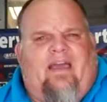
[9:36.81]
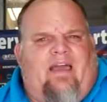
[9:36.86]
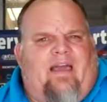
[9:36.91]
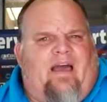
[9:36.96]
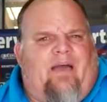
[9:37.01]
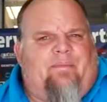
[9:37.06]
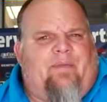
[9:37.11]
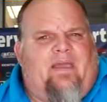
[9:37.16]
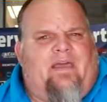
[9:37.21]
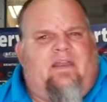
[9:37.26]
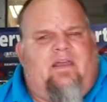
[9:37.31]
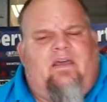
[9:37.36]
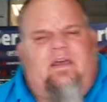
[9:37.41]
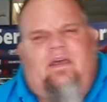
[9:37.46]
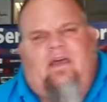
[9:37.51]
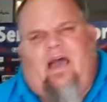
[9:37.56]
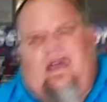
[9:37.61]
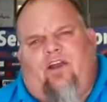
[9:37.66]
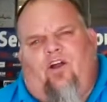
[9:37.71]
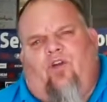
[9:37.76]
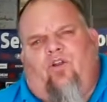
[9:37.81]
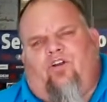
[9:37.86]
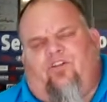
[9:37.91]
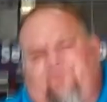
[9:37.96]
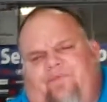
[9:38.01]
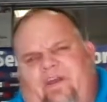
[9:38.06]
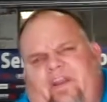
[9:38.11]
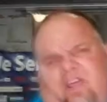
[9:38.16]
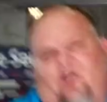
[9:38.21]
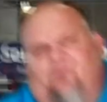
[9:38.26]
I mean, I know there's
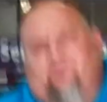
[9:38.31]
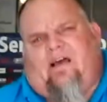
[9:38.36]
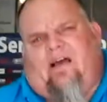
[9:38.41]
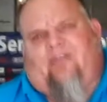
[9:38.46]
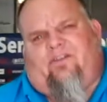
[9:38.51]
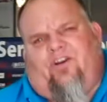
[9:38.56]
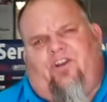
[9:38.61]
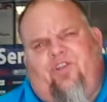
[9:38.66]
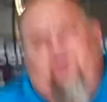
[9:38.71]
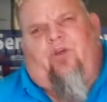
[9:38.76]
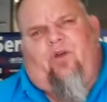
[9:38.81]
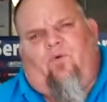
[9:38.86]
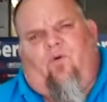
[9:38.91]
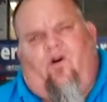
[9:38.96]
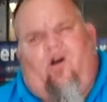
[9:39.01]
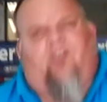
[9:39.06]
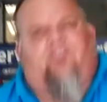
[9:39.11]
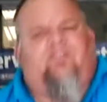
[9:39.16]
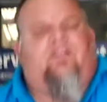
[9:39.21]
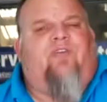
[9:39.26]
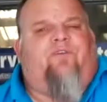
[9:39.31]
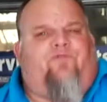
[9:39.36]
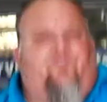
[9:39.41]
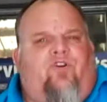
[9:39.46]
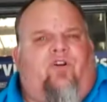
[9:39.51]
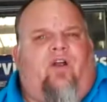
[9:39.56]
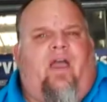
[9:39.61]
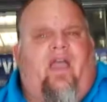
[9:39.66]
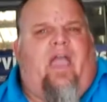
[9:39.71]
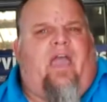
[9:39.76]
videos out there you can watch, and if
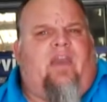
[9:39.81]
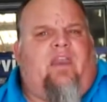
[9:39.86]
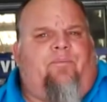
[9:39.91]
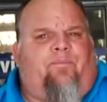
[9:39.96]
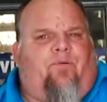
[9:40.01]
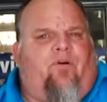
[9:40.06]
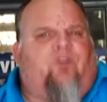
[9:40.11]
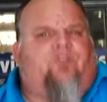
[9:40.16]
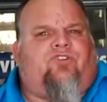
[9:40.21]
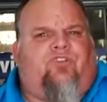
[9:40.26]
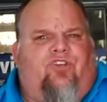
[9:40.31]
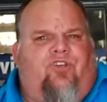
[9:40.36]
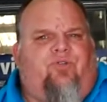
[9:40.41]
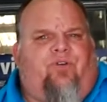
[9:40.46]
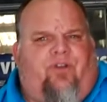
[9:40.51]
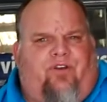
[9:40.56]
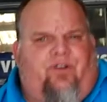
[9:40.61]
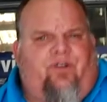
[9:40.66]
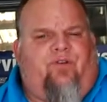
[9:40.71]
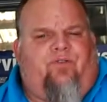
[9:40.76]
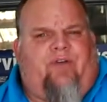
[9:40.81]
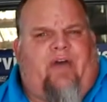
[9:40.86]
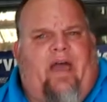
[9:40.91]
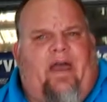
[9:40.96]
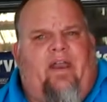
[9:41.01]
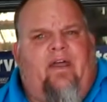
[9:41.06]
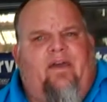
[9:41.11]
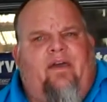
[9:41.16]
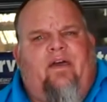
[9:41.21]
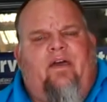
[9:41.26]
you're a handy person, you can do
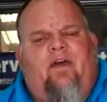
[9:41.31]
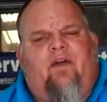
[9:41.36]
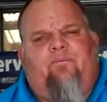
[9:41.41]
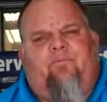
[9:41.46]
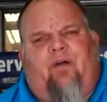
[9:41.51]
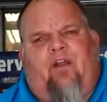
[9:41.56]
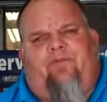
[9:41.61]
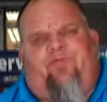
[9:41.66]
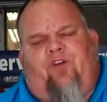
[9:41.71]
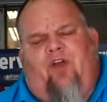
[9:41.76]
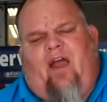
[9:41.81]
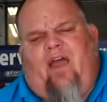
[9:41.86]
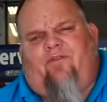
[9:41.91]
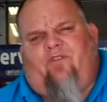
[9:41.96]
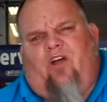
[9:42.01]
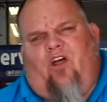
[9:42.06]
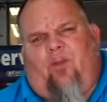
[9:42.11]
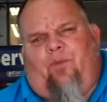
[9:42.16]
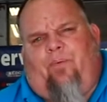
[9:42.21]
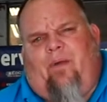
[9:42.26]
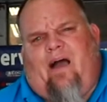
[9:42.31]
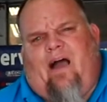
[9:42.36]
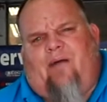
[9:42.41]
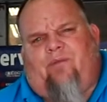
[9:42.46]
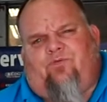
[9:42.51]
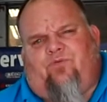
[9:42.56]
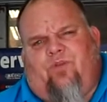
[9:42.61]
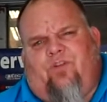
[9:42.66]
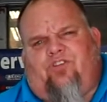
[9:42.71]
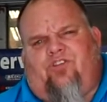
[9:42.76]
that. But if you're having other
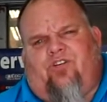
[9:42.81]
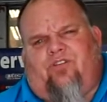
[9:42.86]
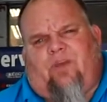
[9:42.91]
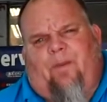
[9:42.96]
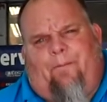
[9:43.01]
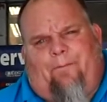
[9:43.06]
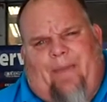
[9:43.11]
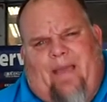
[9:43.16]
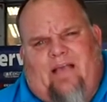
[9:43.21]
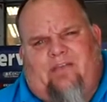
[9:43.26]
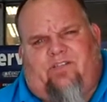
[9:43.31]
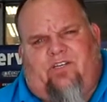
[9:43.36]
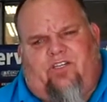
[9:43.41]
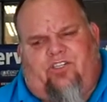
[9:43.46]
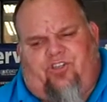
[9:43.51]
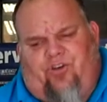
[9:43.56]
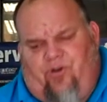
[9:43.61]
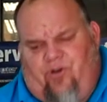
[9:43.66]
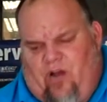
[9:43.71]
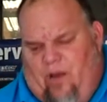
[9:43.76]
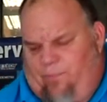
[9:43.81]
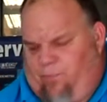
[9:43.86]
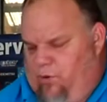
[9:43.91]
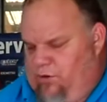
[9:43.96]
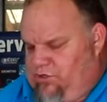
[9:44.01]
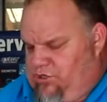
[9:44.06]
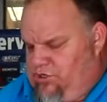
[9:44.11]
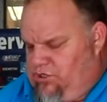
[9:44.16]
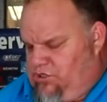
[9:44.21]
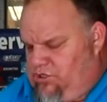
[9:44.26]
problems with just a basic tune-up,
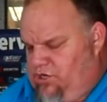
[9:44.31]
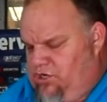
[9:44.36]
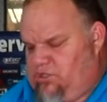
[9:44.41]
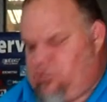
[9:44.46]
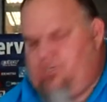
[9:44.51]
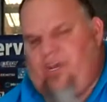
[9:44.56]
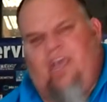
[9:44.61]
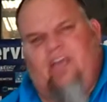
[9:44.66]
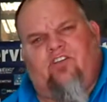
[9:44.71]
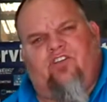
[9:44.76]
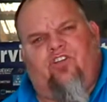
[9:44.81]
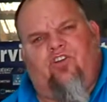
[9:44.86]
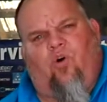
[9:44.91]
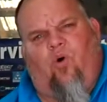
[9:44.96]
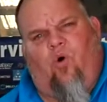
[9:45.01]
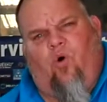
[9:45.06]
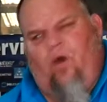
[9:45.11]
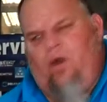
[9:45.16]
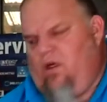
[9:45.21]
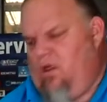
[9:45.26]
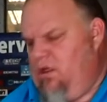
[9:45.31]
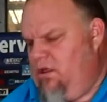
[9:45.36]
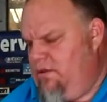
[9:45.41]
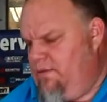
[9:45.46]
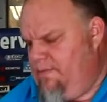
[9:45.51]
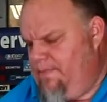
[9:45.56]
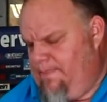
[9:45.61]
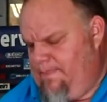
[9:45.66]
which is just changing the oil,